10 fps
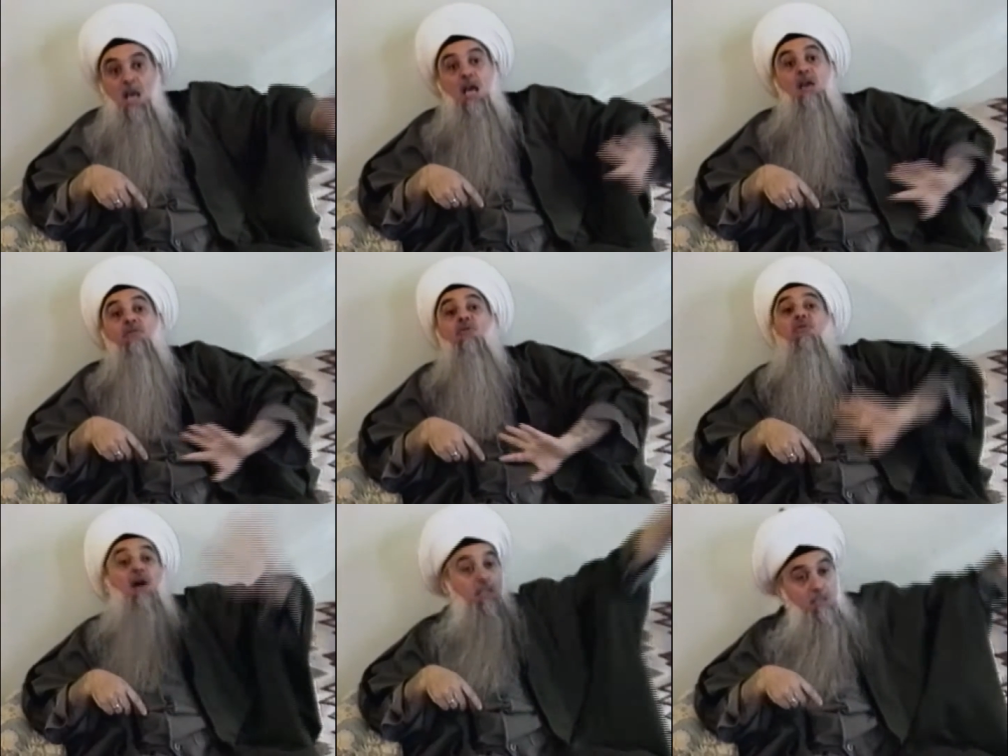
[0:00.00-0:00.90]
If you
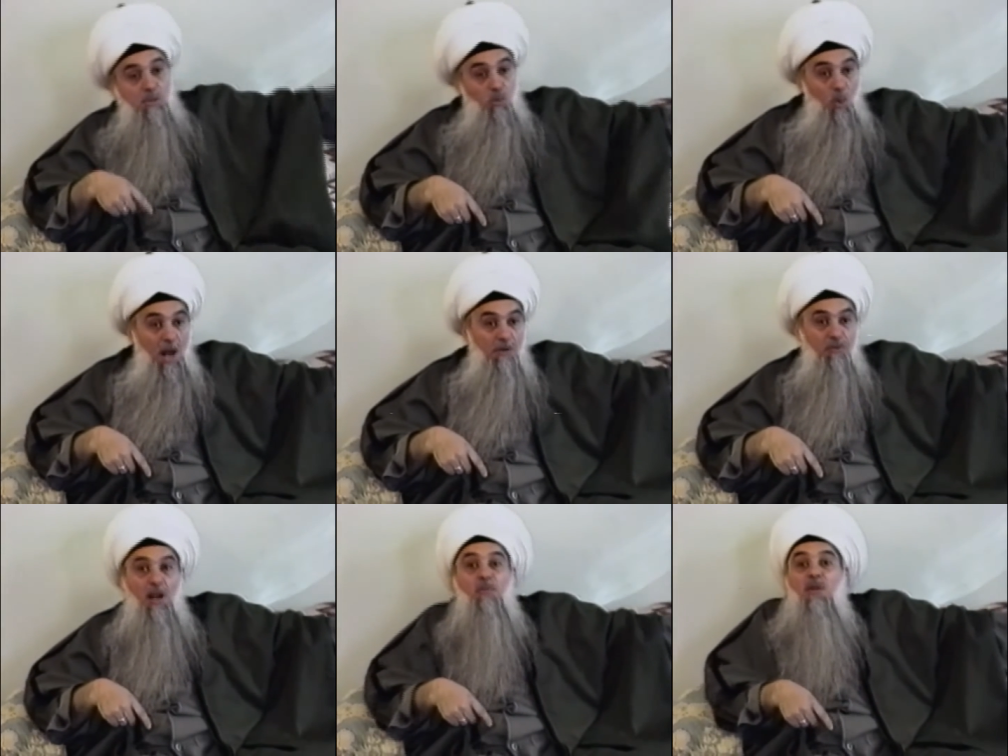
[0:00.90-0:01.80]
find one
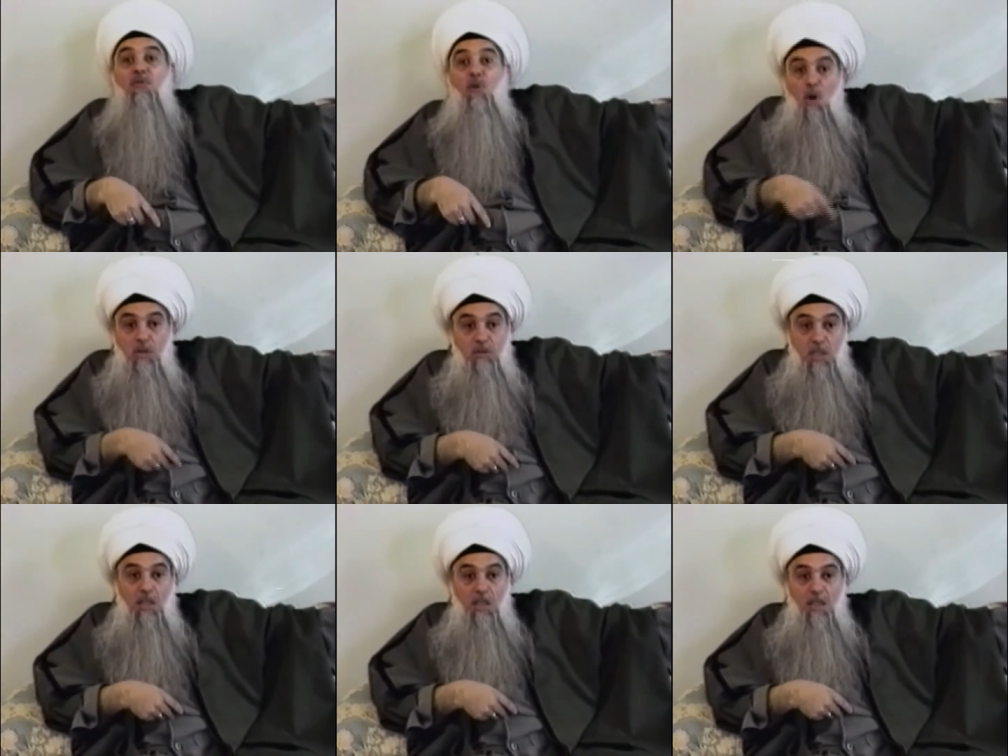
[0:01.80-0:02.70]
from the
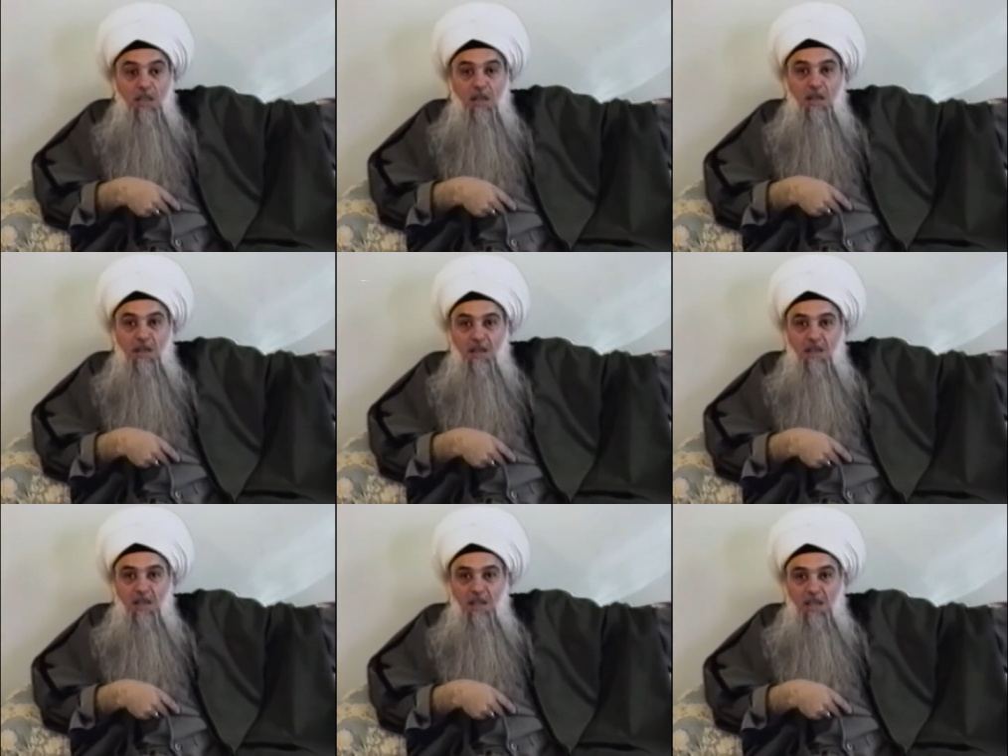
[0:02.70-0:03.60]
40,
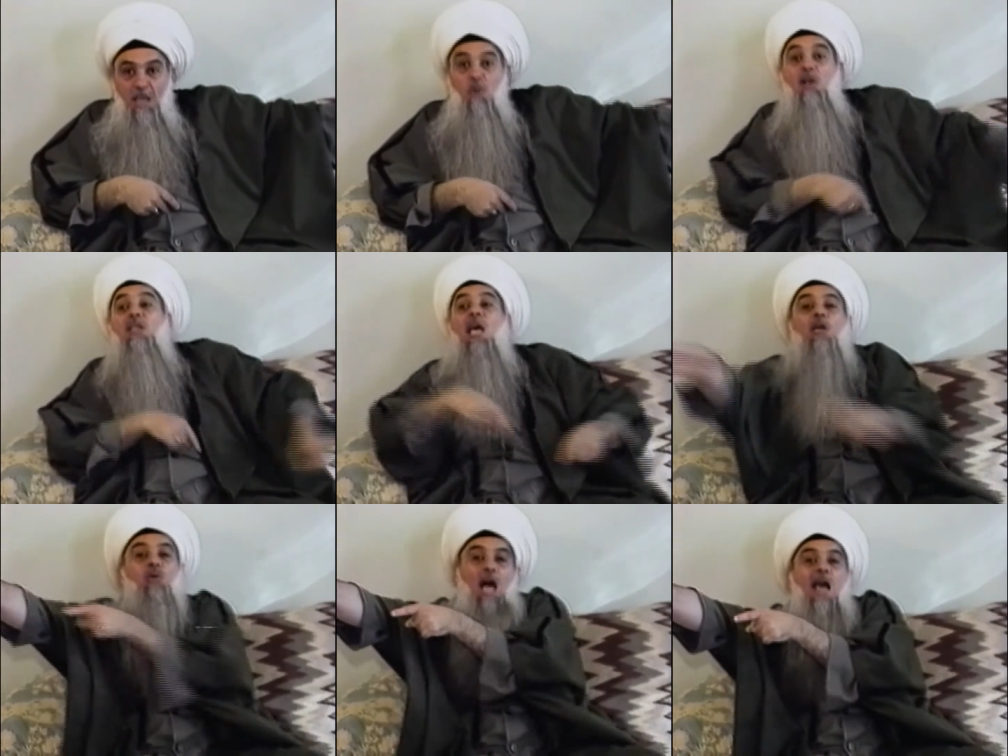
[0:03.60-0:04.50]
he will take
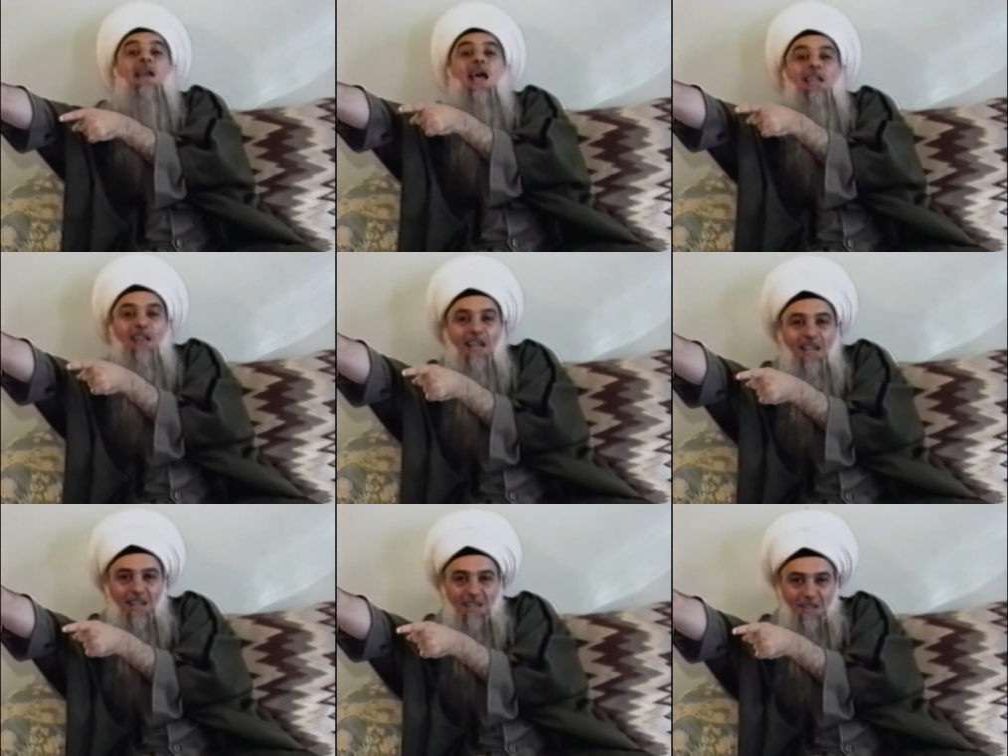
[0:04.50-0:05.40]
you
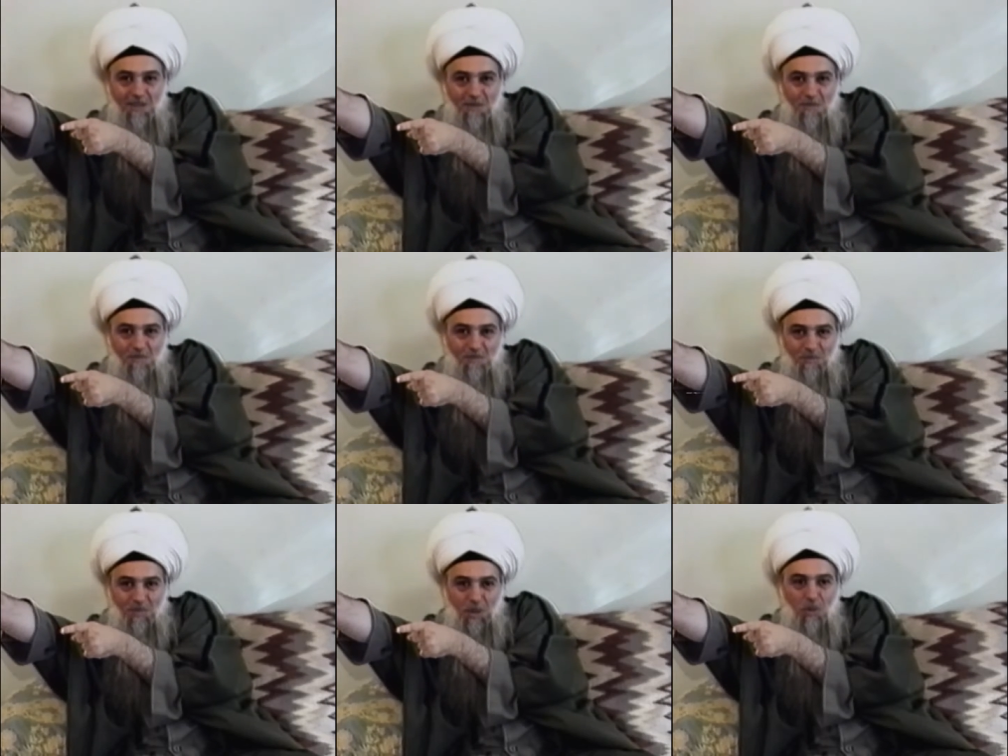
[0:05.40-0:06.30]
directly
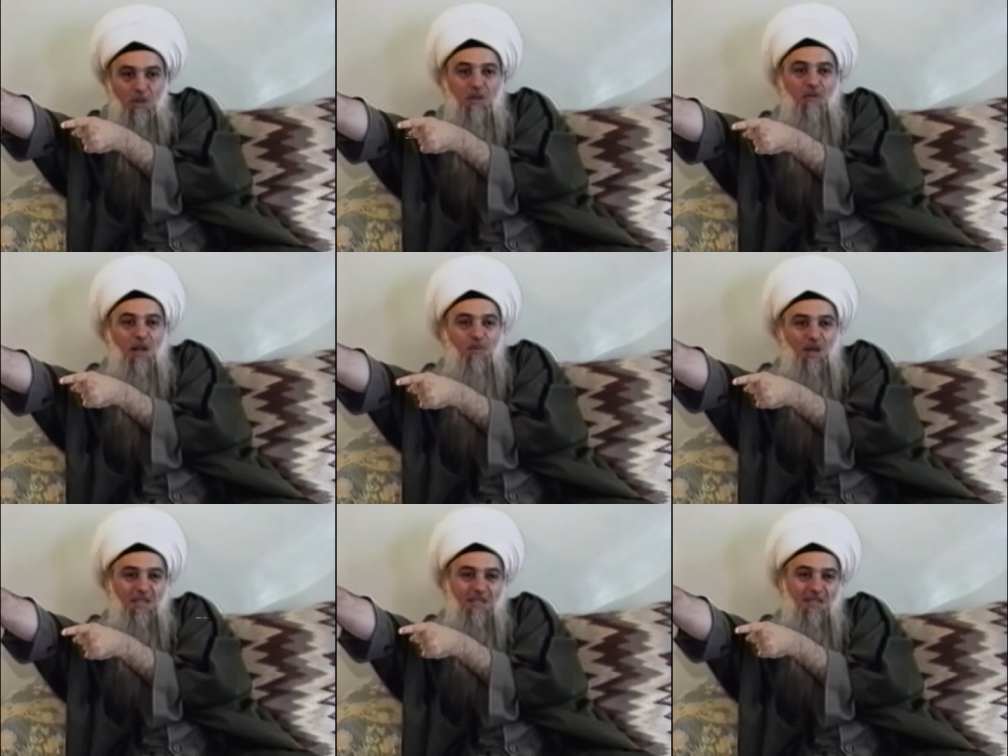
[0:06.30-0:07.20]
to the divine
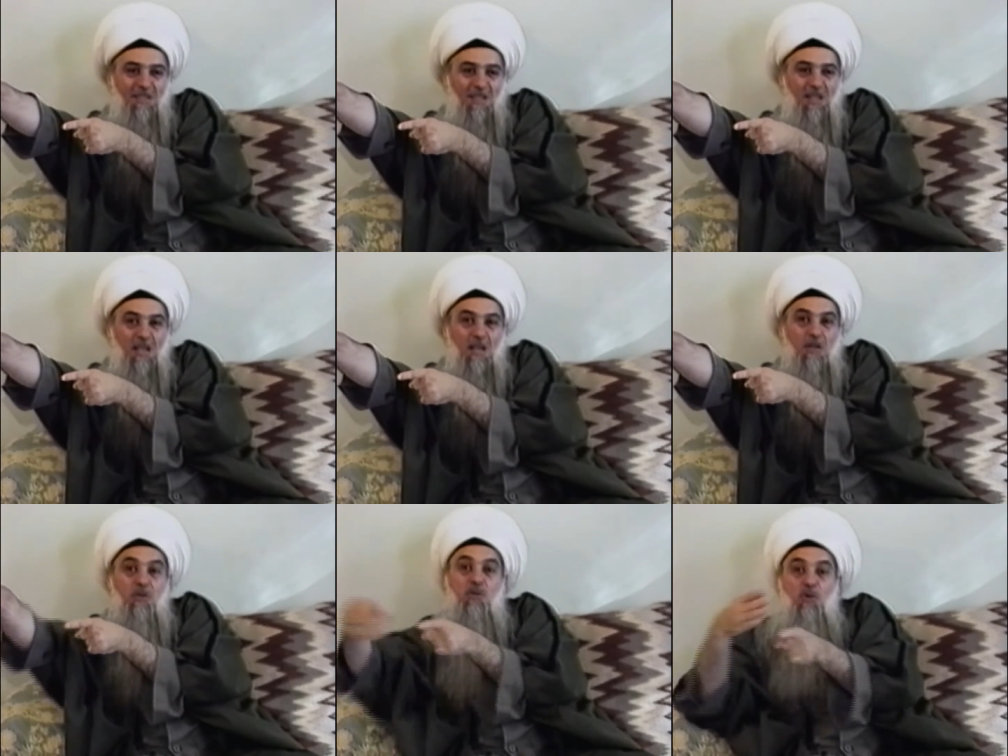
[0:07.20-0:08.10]
presence.
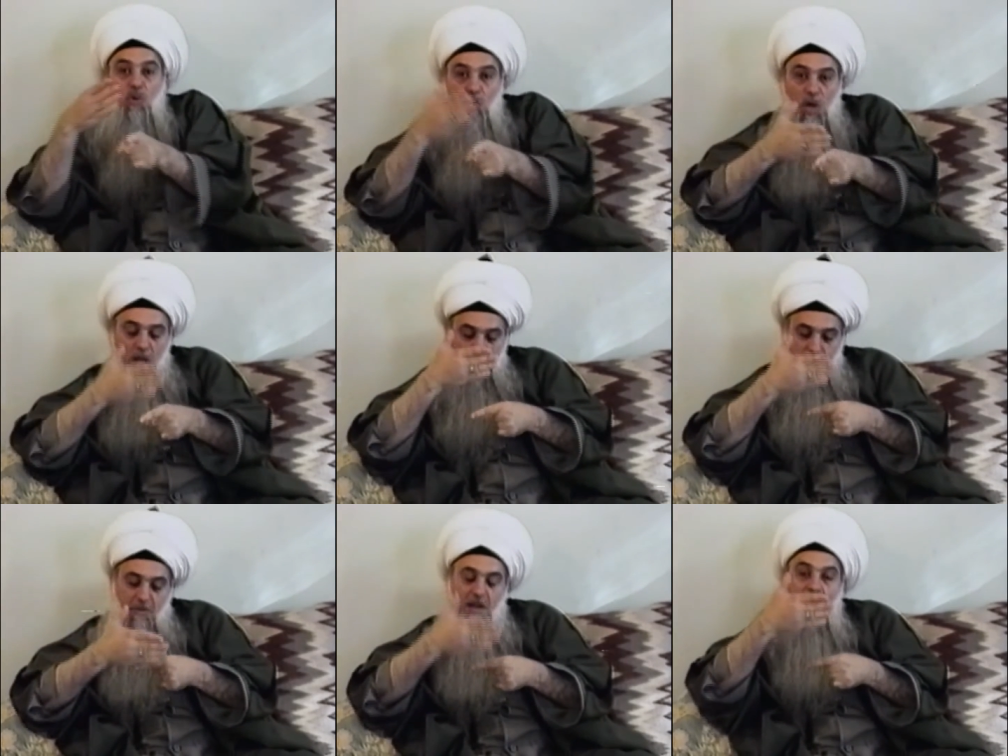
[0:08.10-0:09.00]
So
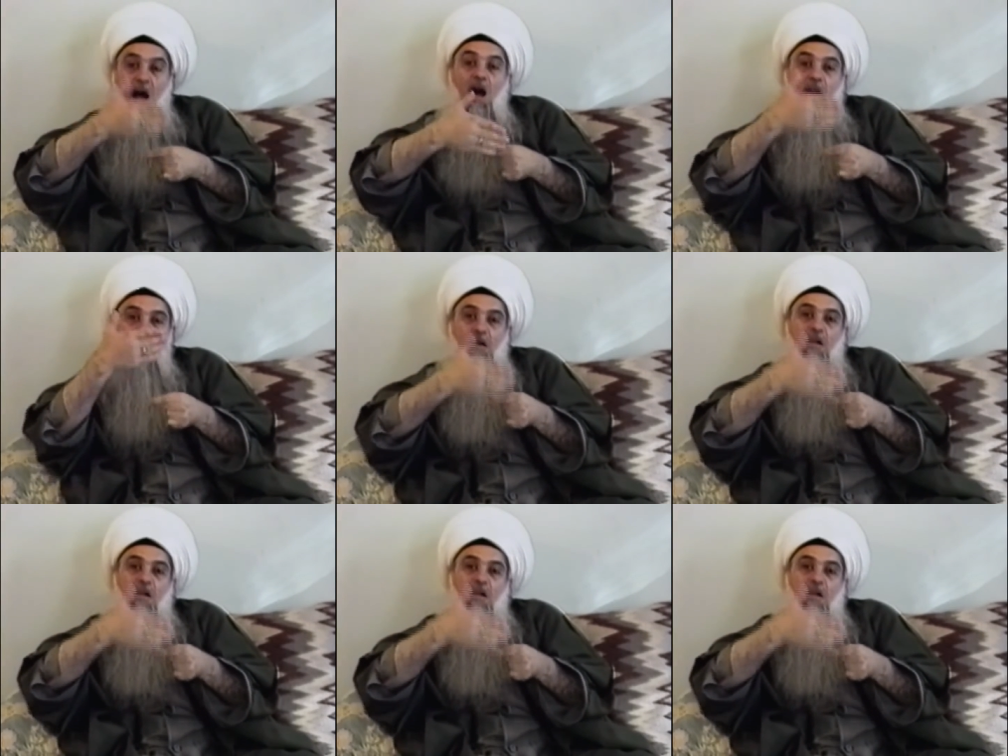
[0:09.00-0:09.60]
there are